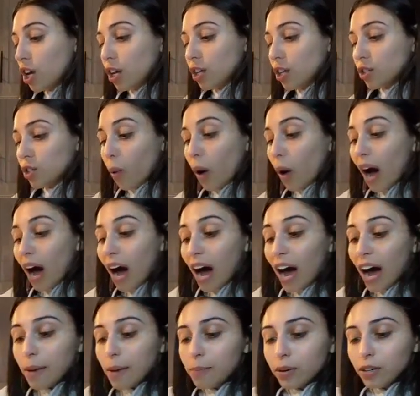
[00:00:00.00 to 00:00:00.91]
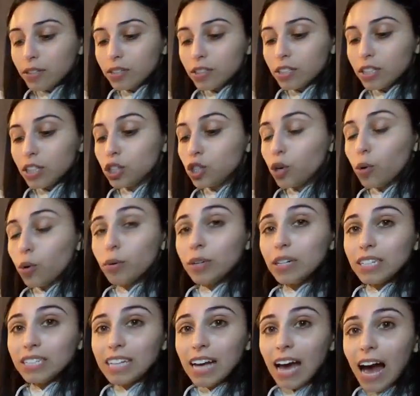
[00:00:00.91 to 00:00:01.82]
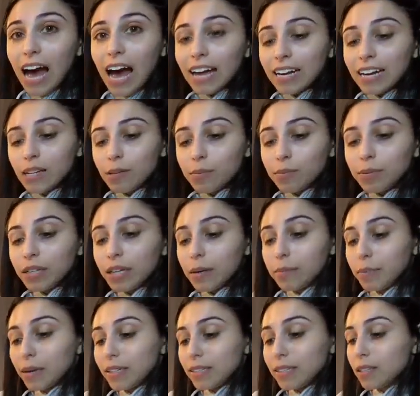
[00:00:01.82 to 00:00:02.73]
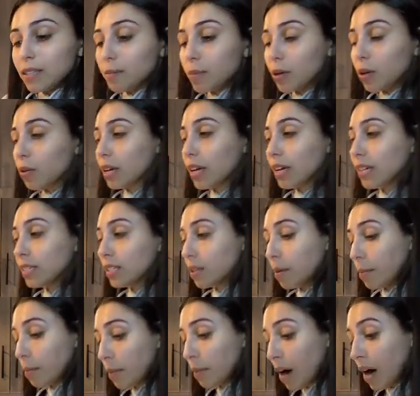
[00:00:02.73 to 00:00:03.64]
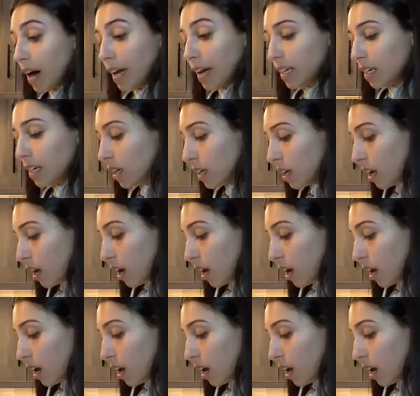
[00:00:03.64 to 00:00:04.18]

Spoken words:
So I personally don't need to add any plant-based milk into mine.